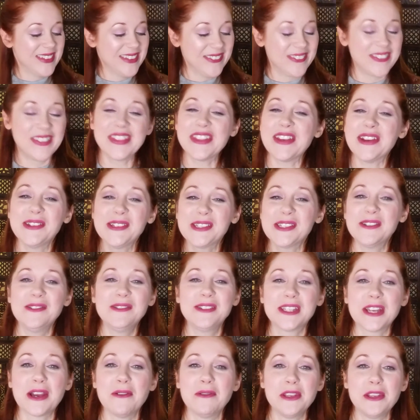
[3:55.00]
for those who
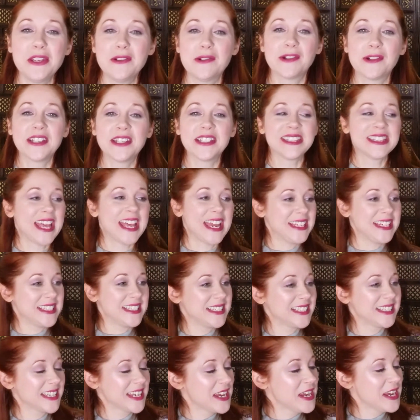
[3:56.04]
don't, you are
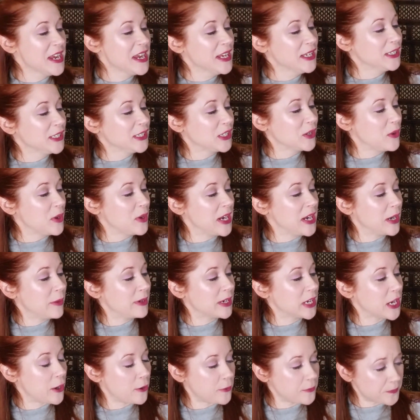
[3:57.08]
enlightened. So here
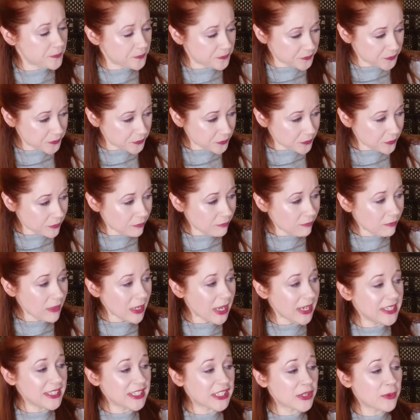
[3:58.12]
we go.
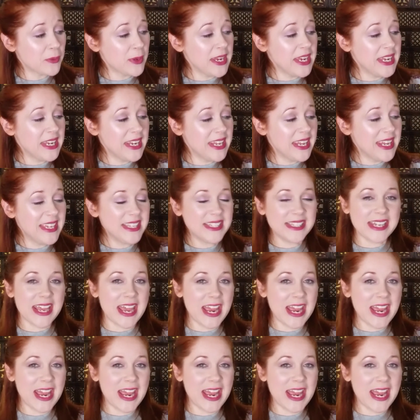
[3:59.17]
So it is